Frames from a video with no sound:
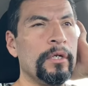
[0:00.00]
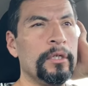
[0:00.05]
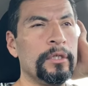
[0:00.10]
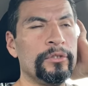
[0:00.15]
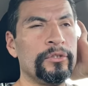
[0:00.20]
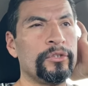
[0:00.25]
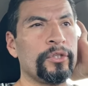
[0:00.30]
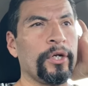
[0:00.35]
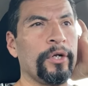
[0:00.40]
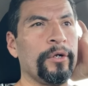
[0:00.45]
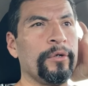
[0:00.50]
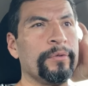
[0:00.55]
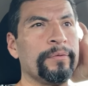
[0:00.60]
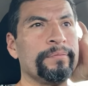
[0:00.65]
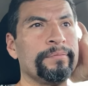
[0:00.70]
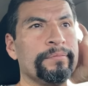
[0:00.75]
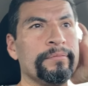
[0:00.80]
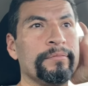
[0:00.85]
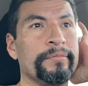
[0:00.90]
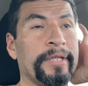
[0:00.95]
So
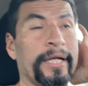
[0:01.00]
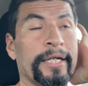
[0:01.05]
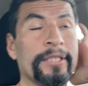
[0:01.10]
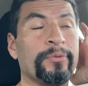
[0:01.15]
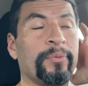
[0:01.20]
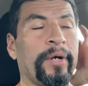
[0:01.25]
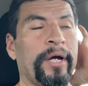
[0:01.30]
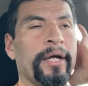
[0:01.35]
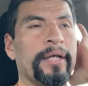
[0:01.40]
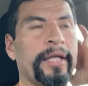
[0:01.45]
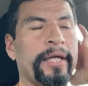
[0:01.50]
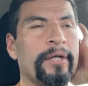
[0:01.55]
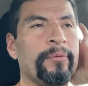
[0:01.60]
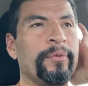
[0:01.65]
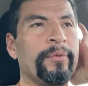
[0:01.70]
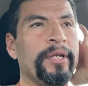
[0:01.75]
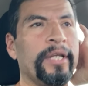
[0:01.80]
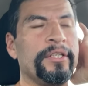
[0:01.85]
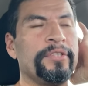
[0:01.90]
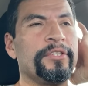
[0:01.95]
that's why a lot
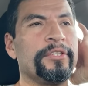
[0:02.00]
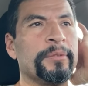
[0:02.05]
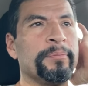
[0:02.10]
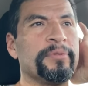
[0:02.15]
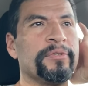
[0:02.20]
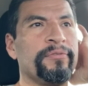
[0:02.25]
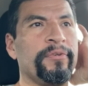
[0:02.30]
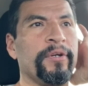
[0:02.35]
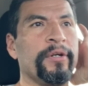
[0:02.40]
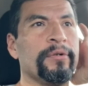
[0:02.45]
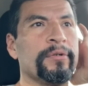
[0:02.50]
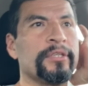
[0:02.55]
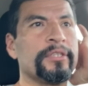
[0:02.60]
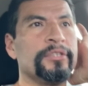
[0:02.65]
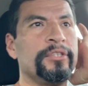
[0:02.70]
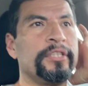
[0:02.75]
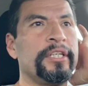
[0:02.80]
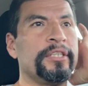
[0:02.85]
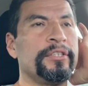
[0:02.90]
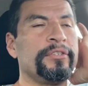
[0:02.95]
of relationships fail,
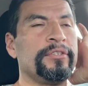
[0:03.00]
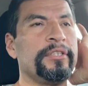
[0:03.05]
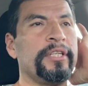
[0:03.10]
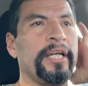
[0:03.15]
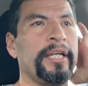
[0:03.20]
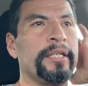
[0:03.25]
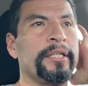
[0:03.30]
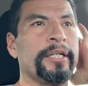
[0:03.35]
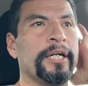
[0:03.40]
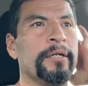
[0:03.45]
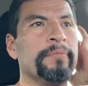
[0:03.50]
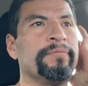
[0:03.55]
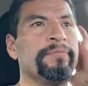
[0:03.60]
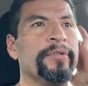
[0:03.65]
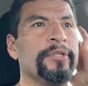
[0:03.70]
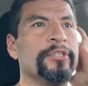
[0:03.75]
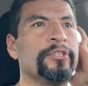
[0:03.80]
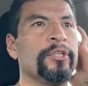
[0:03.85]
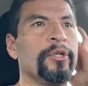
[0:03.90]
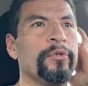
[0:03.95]
because you get to that
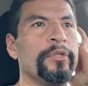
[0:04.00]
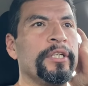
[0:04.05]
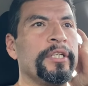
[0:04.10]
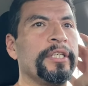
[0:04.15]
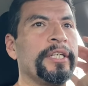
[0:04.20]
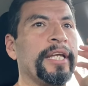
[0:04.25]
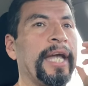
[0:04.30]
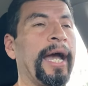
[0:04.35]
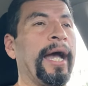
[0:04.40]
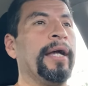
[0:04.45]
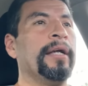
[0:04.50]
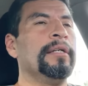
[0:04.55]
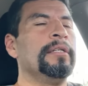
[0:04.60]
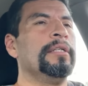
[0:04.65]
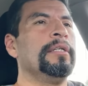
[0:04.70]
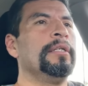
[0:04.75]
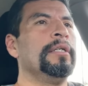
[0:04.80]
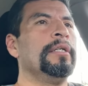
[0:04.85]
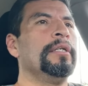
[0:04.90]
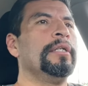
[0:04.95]
comfort zone and
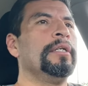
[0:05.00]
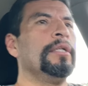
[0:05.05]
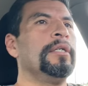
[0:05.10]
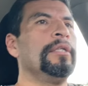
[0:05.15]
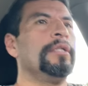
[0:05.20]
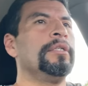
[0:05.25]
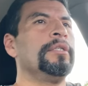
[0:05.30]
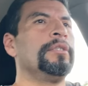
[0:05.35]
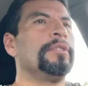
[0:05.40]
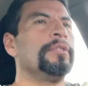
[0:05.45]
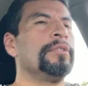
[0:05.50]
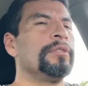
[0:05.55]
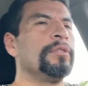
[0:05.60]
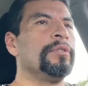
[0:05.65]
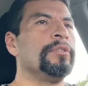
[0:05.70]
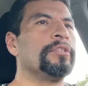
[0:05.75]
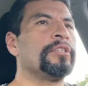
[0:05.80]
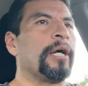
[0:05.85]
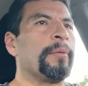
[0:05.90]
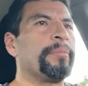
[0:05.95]

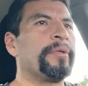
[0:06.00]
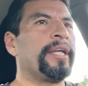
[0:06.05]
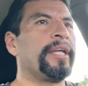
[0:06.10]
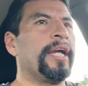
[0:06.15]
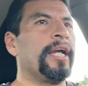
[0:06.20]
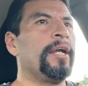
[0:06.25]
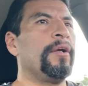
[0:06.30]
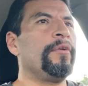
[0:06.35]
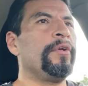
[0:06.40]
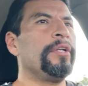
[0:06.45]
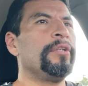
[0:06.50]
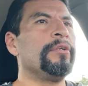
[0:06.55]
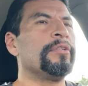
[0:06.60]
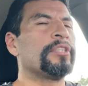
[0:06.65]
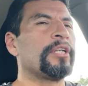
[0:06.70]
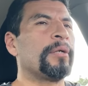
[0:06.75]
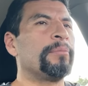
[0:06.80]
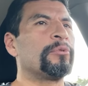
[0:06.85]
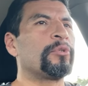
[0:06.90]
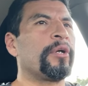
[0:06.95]
you stop caring, you
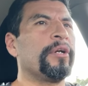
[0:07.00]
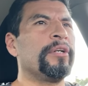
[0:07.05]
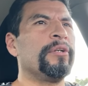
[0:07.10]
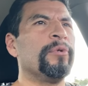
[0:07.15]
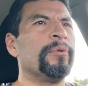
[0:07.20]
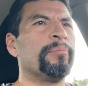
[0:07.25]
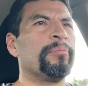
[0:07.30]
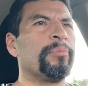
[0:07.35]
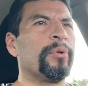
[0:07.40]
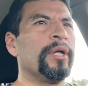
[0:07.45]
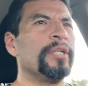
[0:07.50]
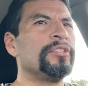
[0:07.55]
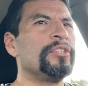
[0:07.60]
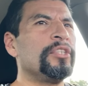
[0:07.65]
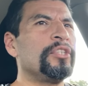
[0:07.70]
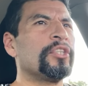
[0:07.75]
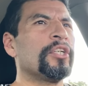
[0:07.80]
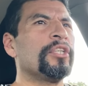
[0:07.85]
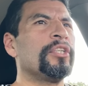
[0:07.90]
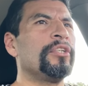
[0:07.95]
stop trying to impress
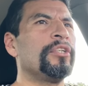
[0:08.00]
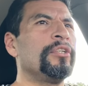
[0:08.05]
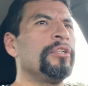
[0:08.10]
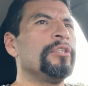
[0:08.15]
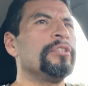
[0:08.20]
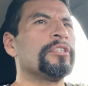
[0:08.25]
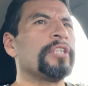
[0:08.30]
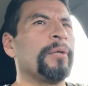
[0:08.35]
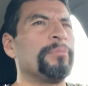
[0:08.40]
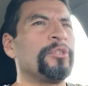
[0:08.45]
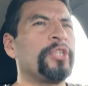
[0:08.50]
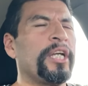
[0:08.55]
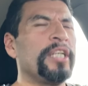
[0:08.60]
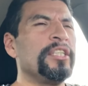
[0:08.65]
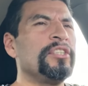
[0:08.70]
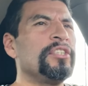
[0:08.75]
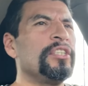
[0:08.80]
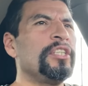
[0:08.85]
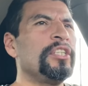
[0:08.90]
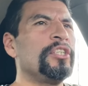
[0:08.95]
each other, you stop
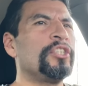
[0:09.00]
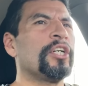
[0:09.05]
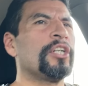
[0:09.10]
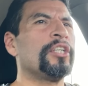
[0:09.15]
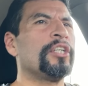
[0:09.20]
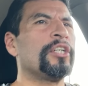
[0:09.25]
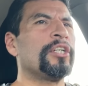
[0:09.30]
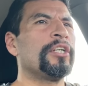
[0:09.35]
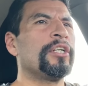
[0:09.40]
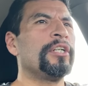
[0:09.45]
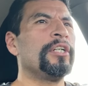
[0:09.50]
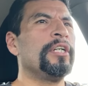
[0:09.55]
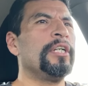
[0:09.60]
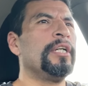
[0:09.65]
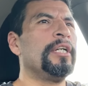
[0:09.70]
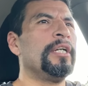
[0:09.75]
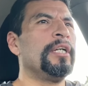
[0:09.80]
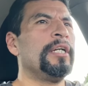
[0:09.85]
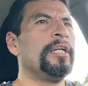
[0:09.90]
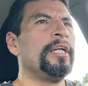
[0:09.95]
chasing each other,
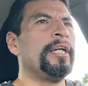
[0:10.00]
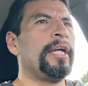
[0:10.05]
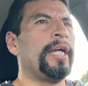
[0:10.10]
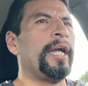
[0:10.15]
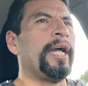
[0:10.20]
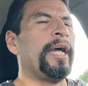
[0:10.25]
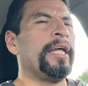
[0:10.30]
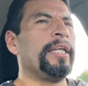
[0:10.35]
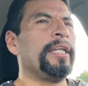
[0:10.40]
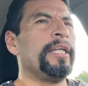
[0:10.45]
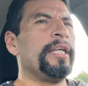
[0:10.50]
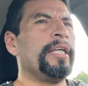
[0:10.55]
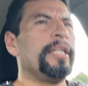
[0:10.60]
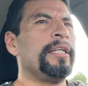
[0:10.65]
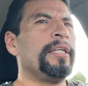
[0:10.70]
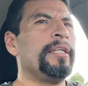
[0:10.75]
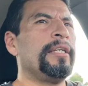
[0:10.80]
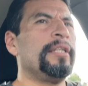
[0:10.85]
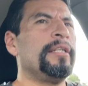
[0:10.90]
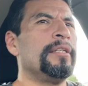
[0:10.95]
and
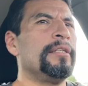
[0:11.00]
then